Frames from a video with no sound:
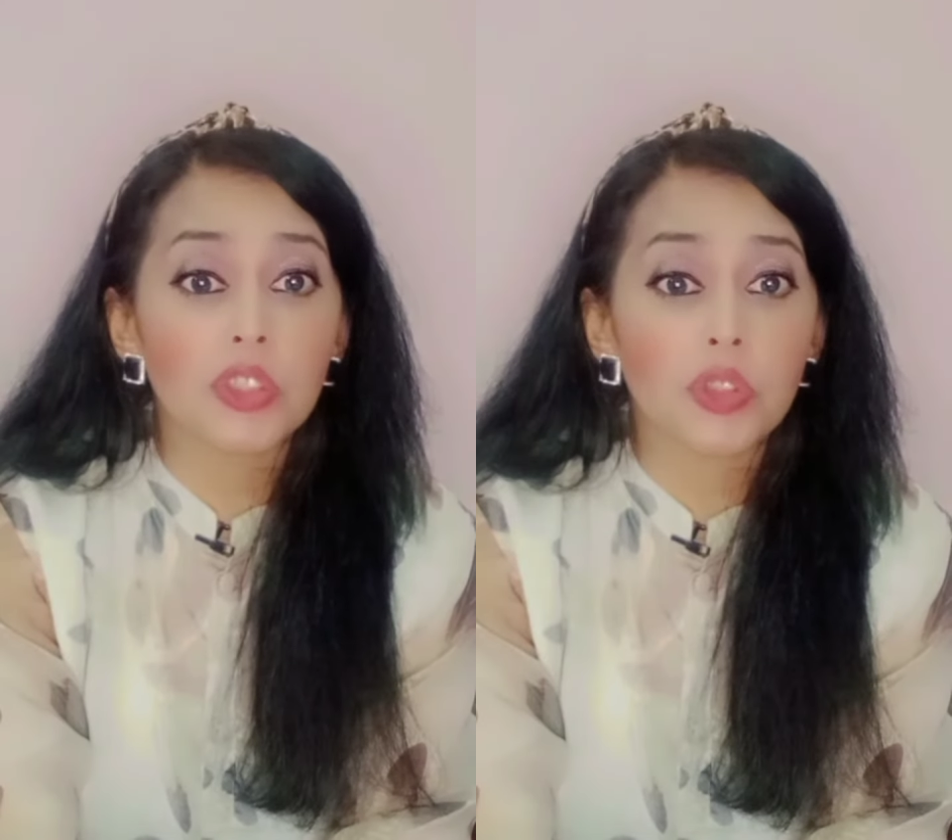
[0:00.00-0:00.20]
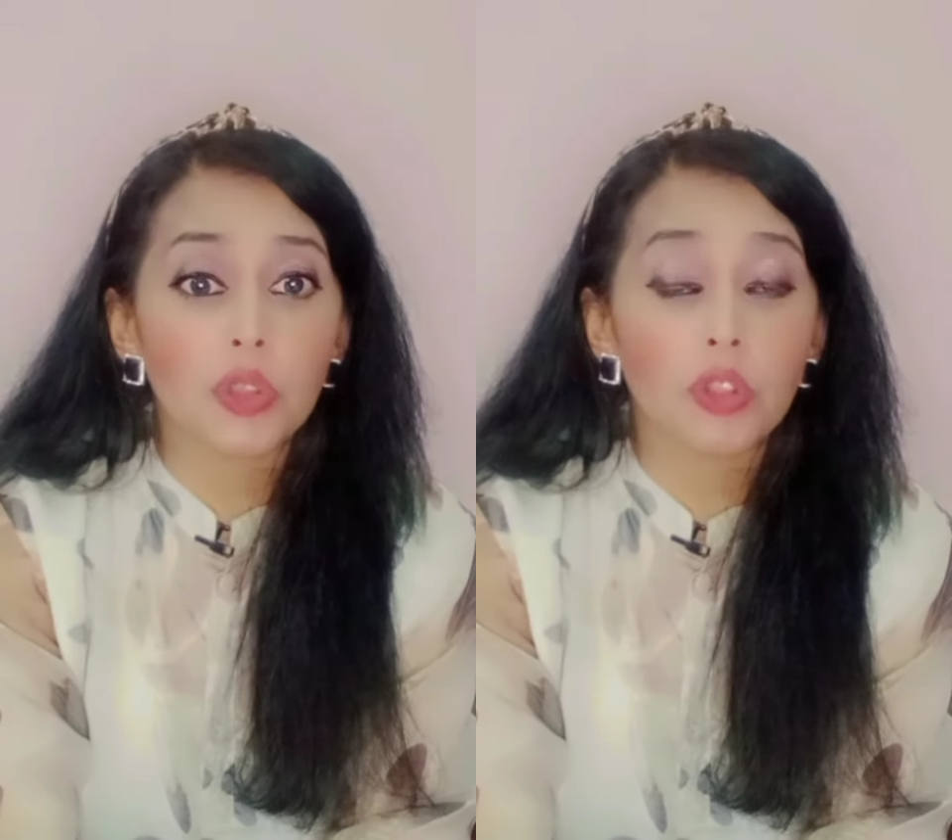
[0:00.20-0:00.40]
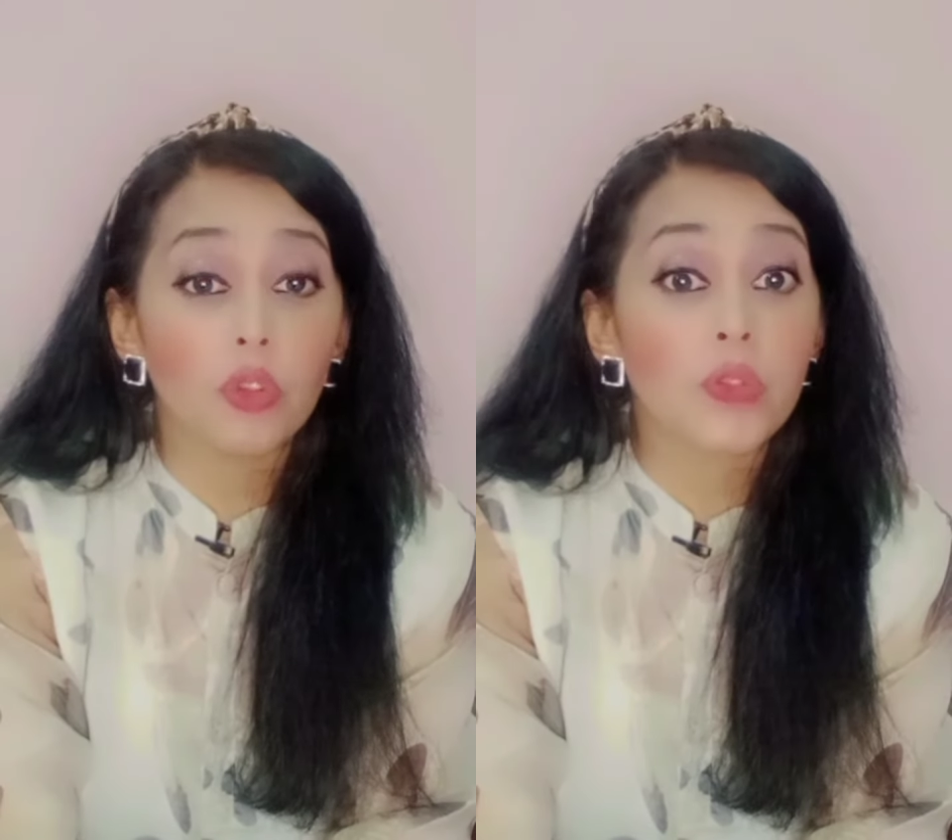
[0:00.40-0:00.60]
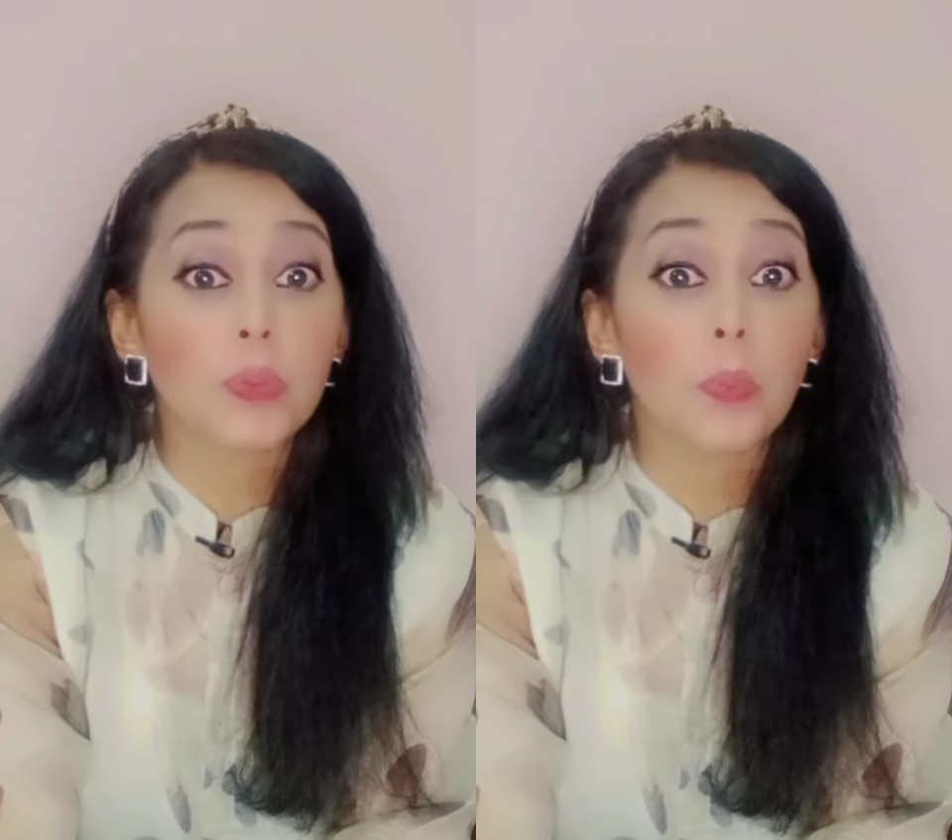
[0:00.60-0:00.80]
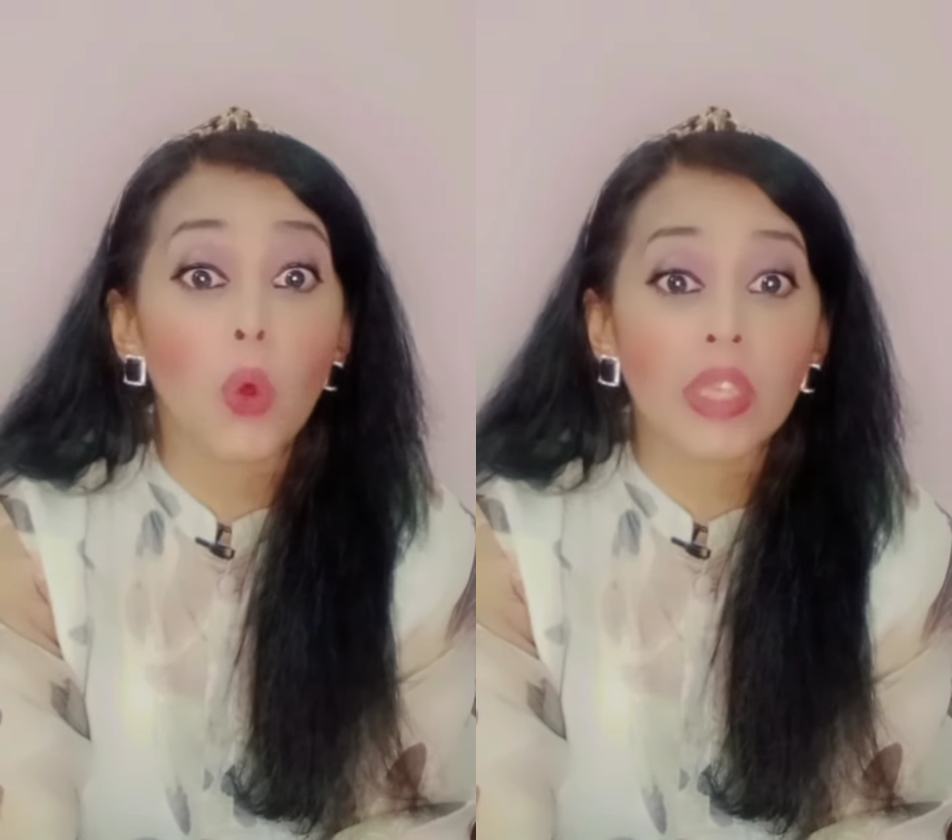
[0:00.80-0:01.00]
the truth you've
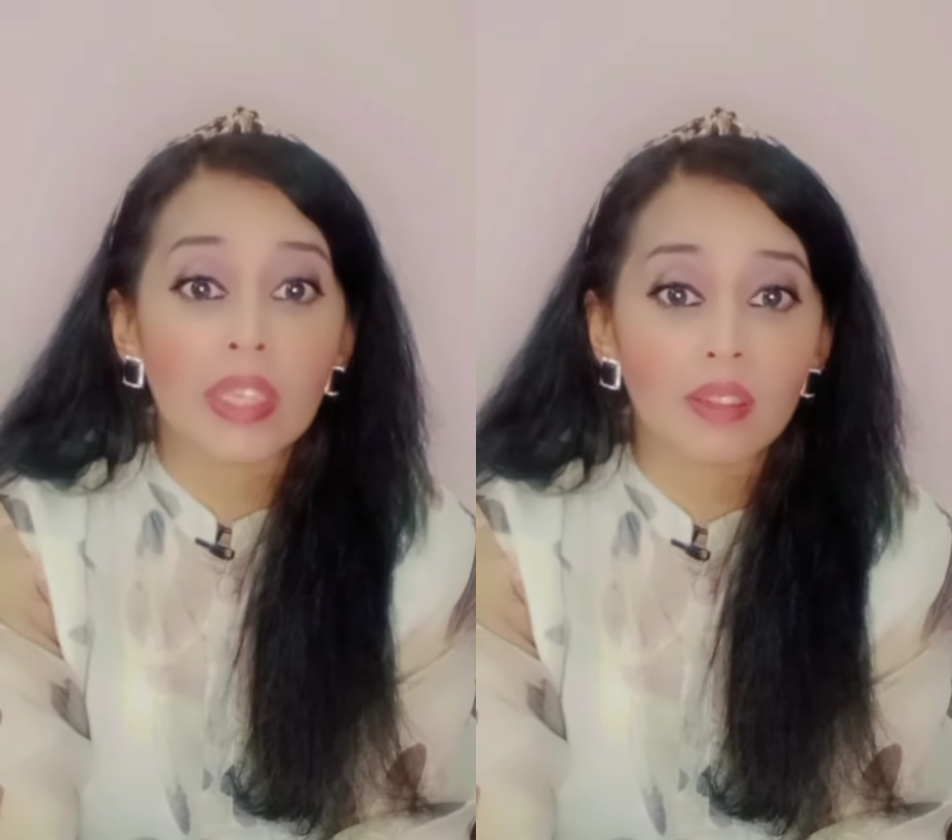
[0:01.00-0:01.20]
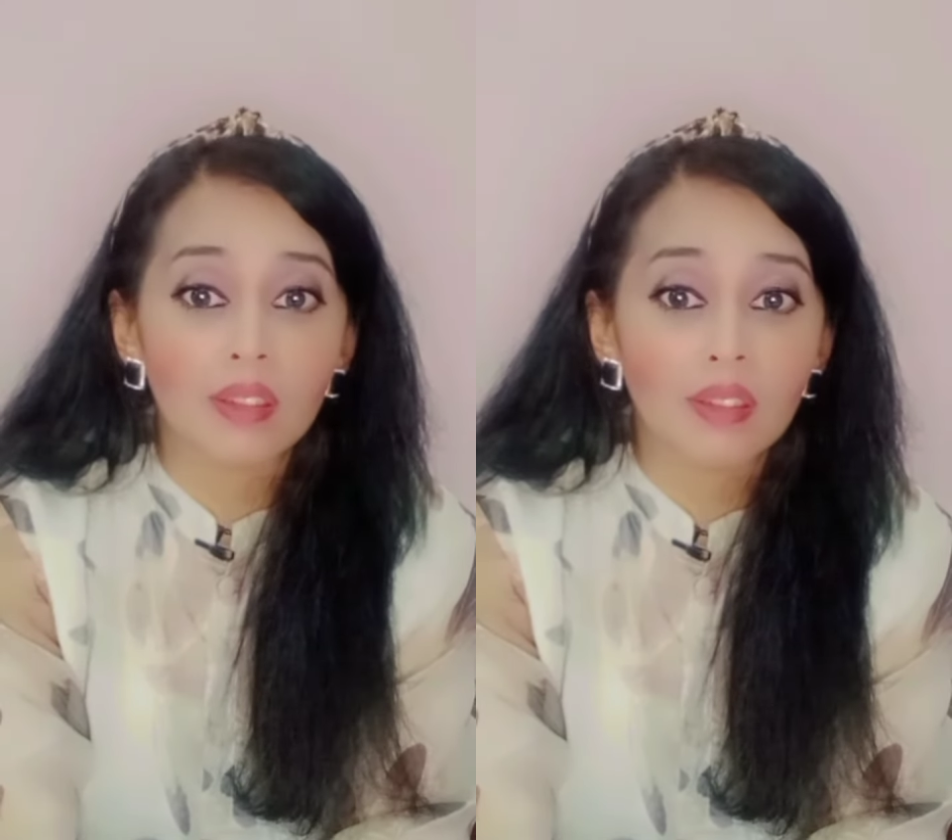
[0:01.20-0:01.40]
spoken,